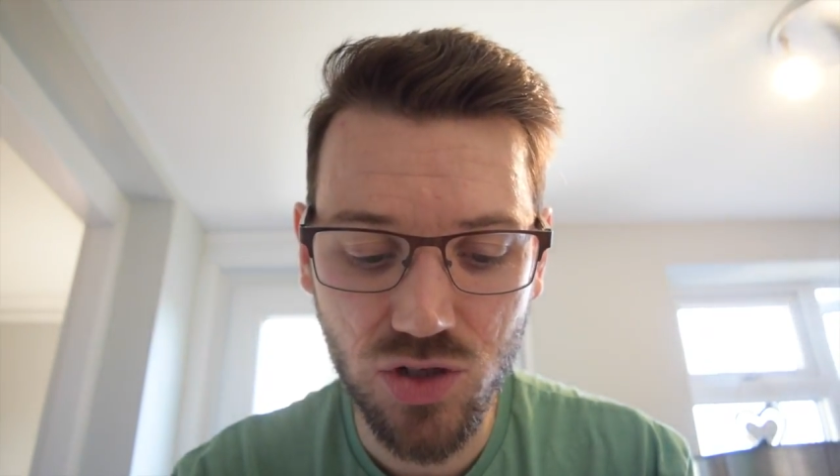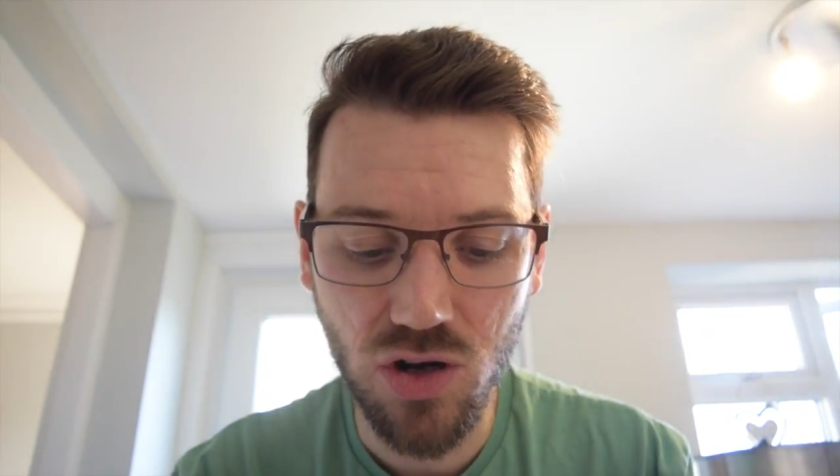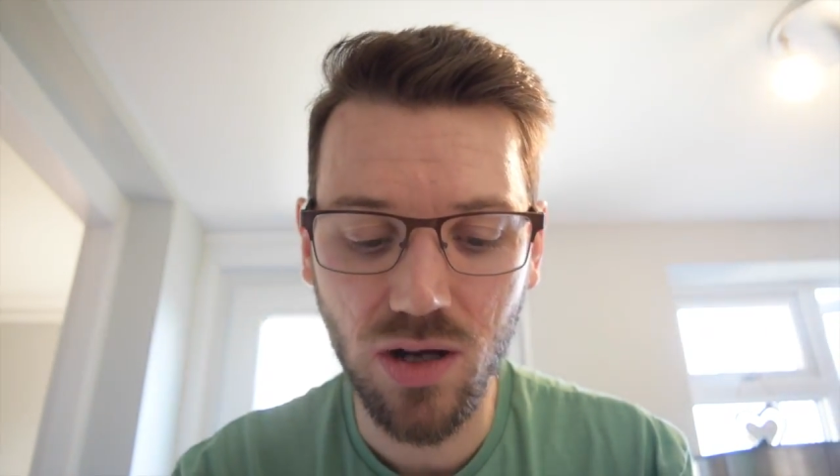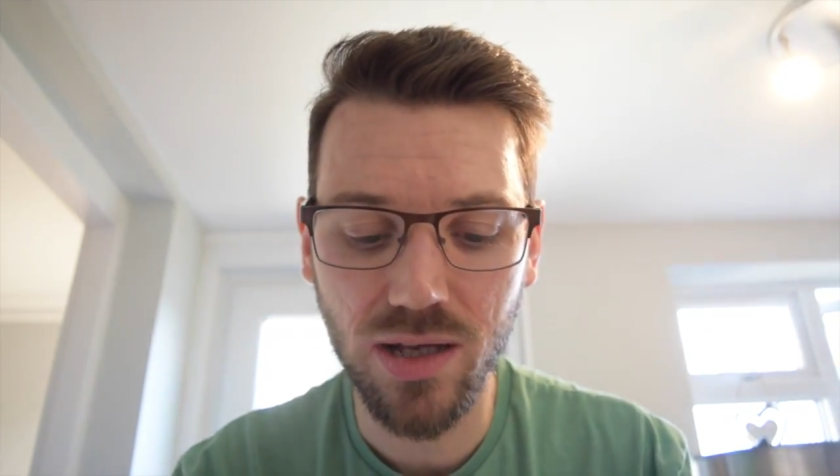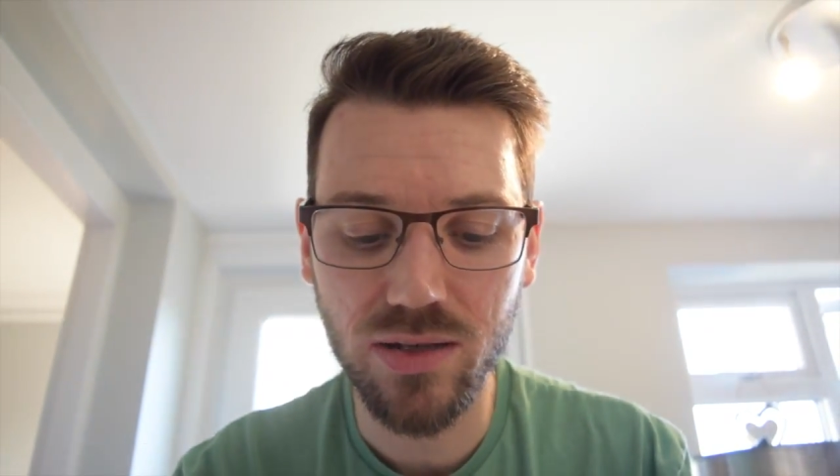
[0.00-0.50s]

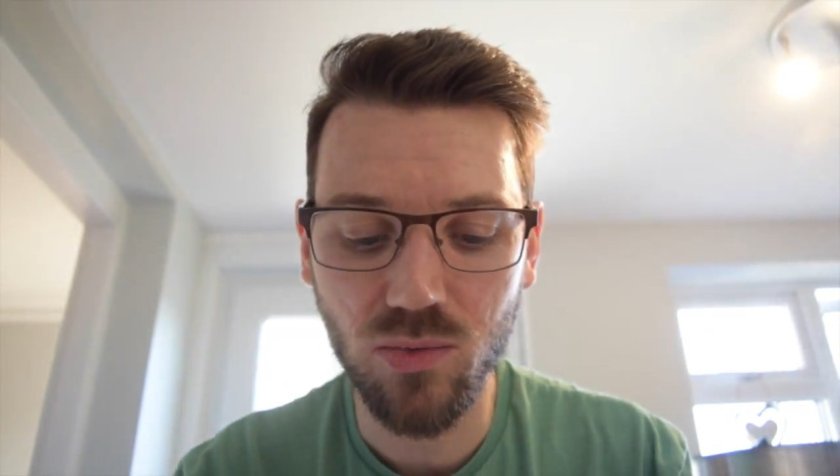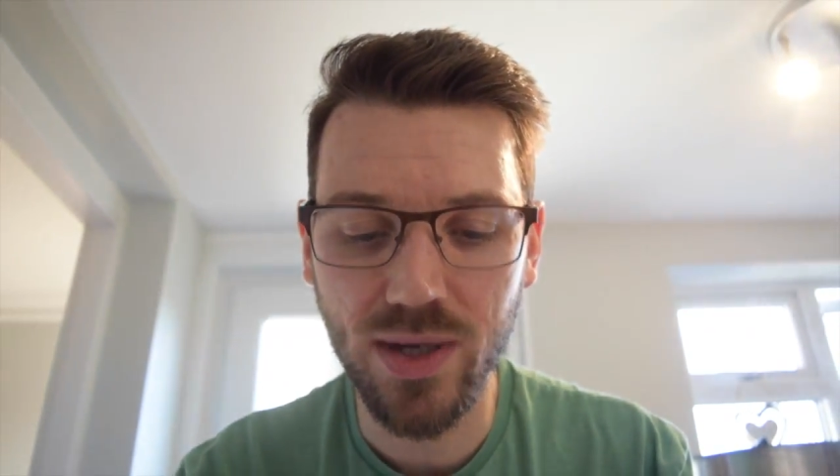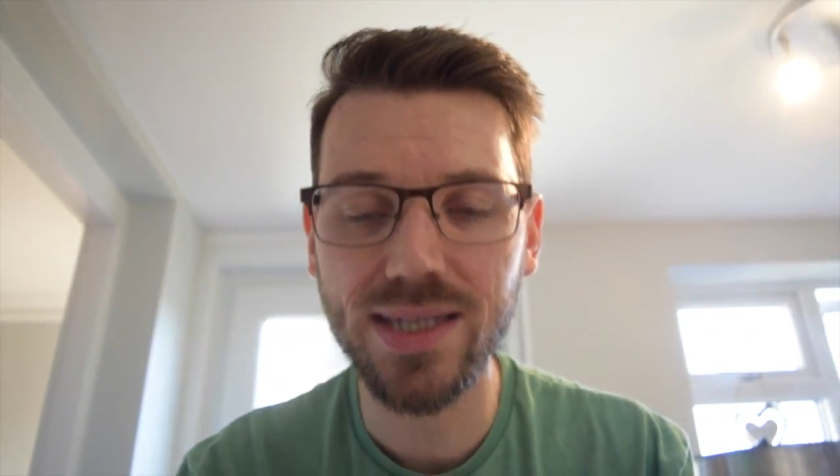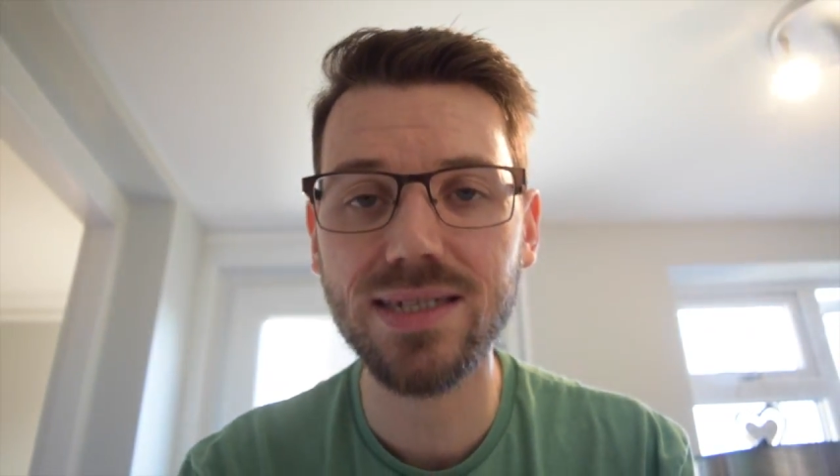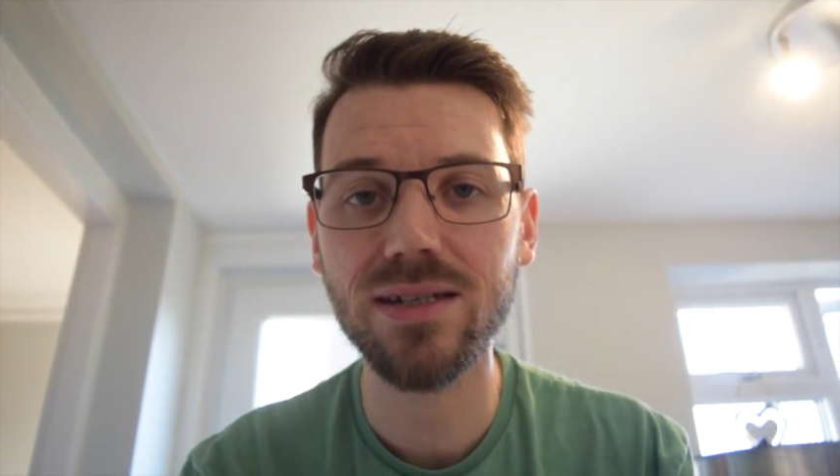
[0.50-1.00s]
Chocolate,
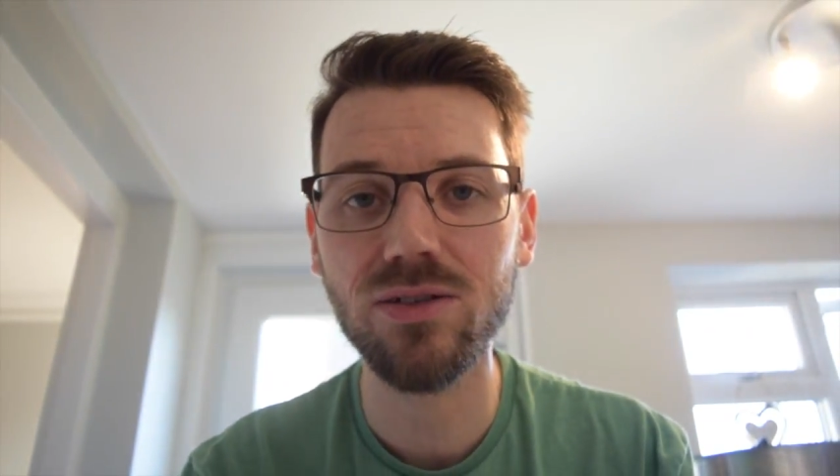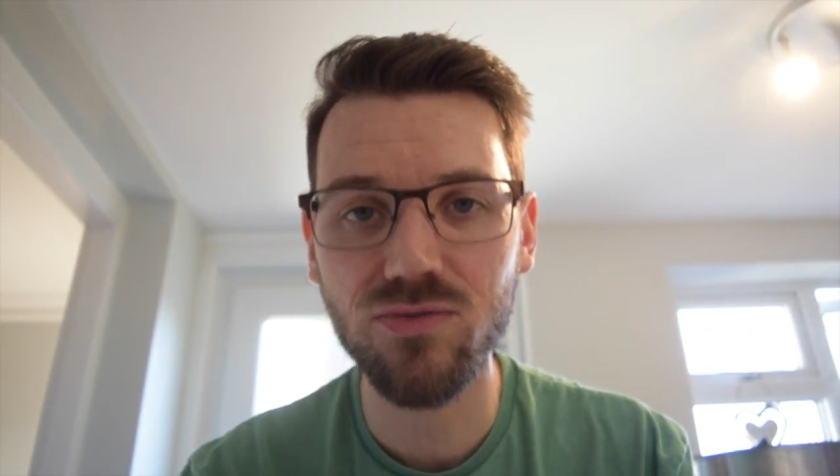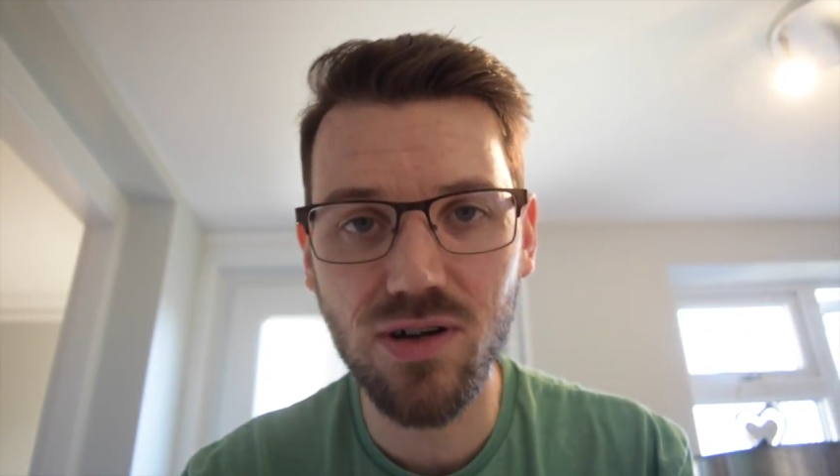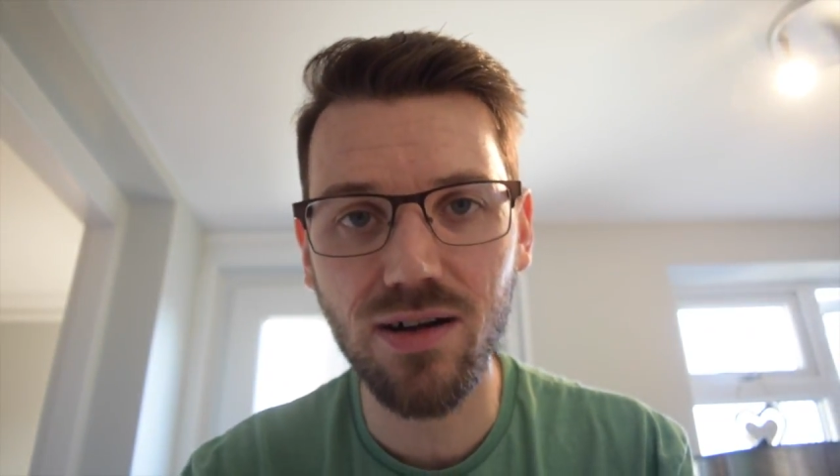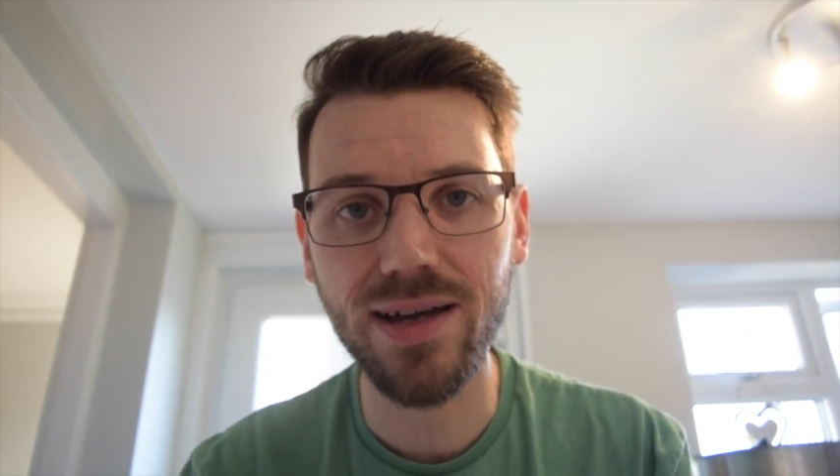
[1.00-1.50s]
Wheat and
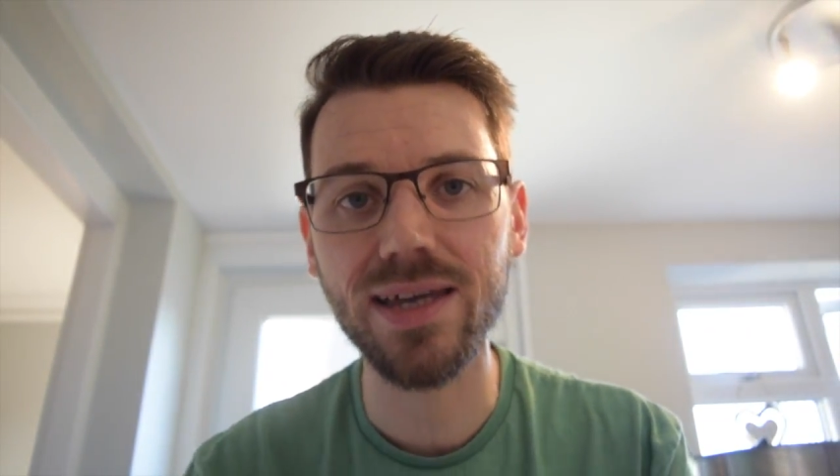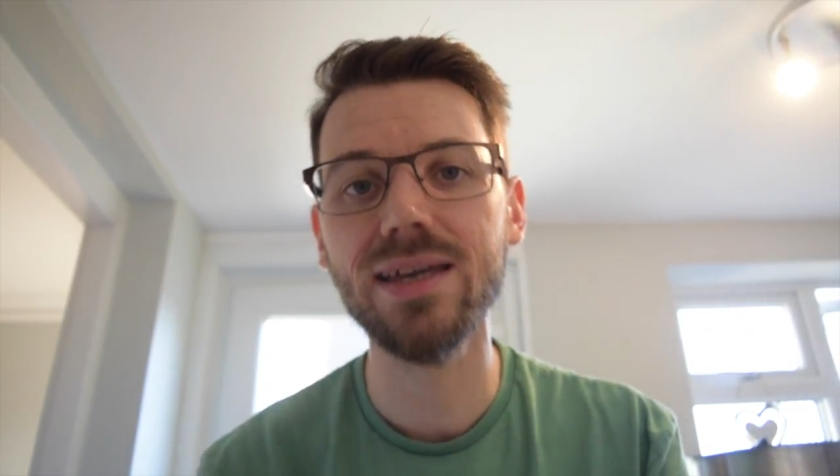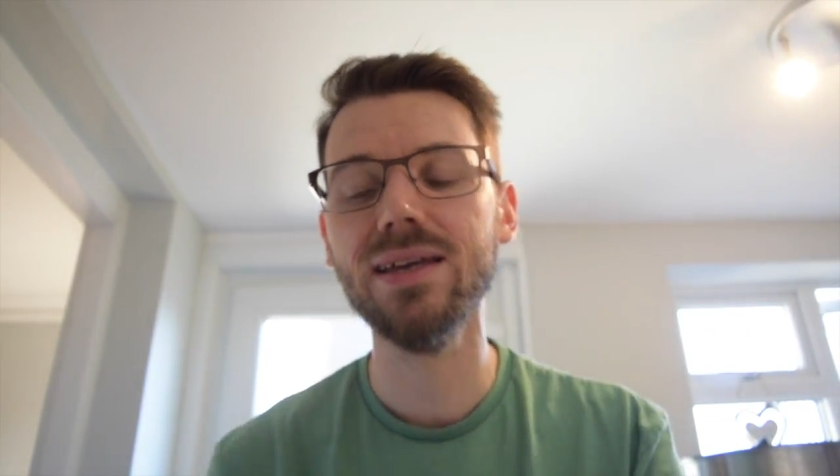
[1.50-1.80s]
Rye.